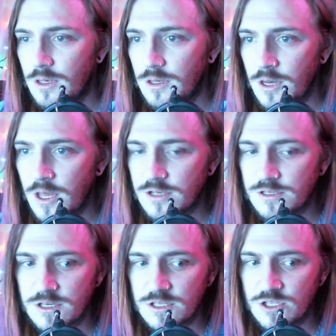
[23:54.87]

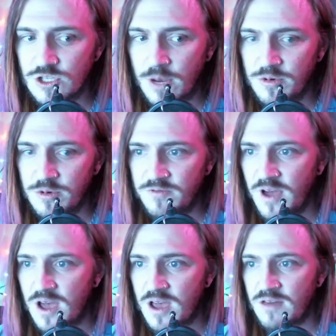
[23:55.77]
Next is Chapter
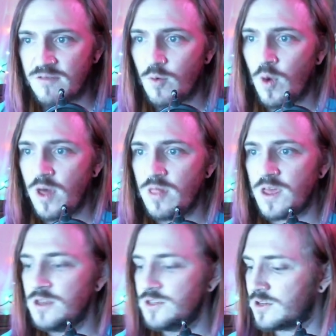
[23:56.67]
5, What
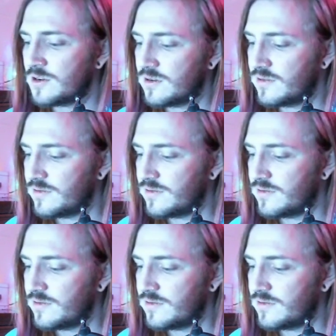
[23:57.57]
They Deserve.